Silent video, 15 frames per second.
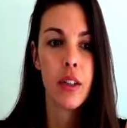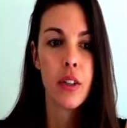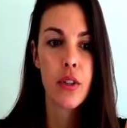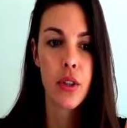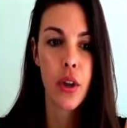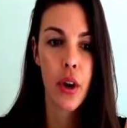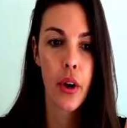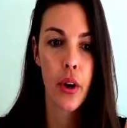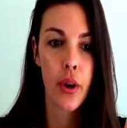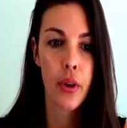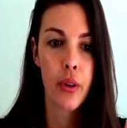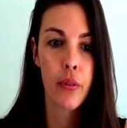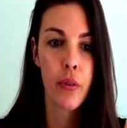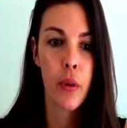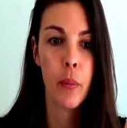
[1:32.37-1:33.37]

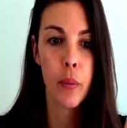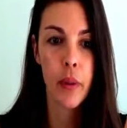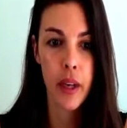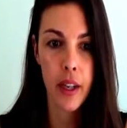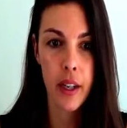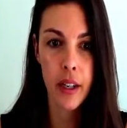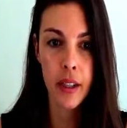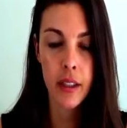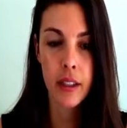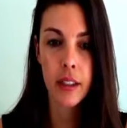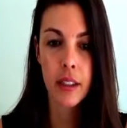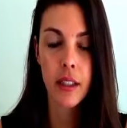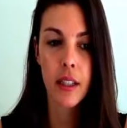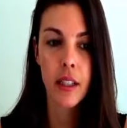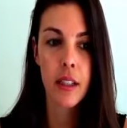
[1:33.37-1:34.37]
So for me,
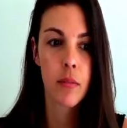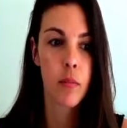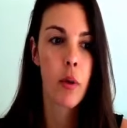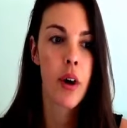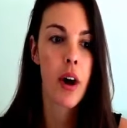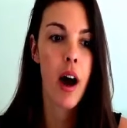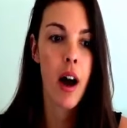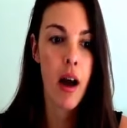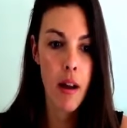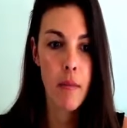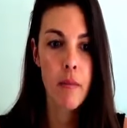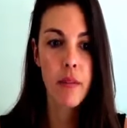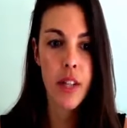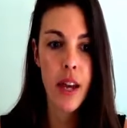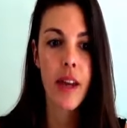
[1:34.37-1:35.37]
what
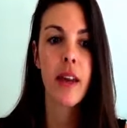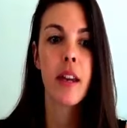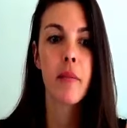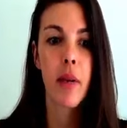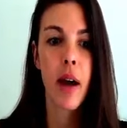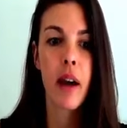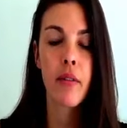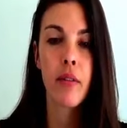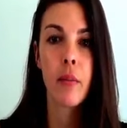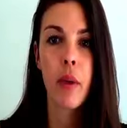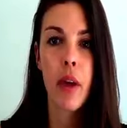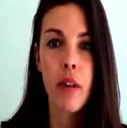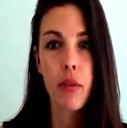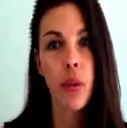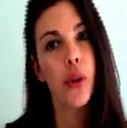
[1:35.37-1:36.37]
I'm taking back from
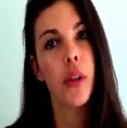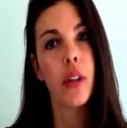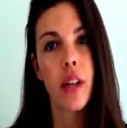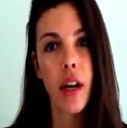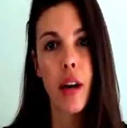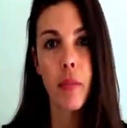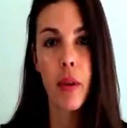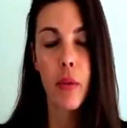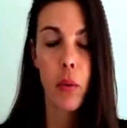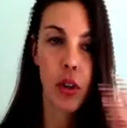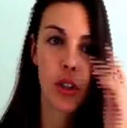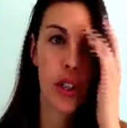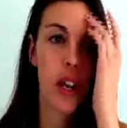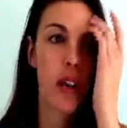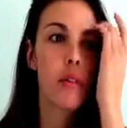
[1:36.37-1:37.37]
everything that I've been
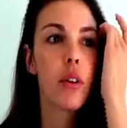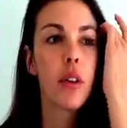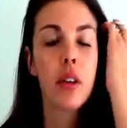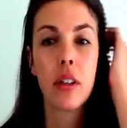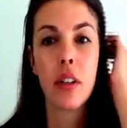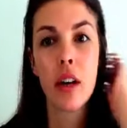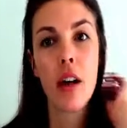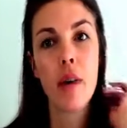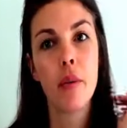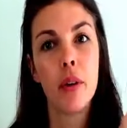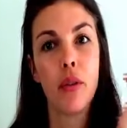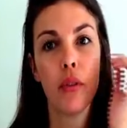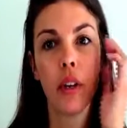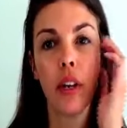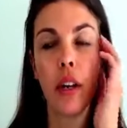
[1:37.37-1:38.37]
watching, everything that I've
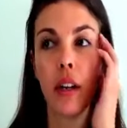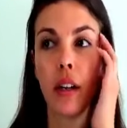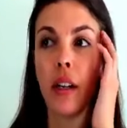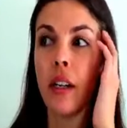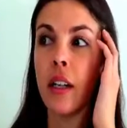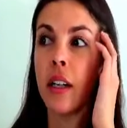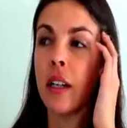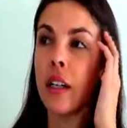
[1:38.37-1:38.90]
been reading,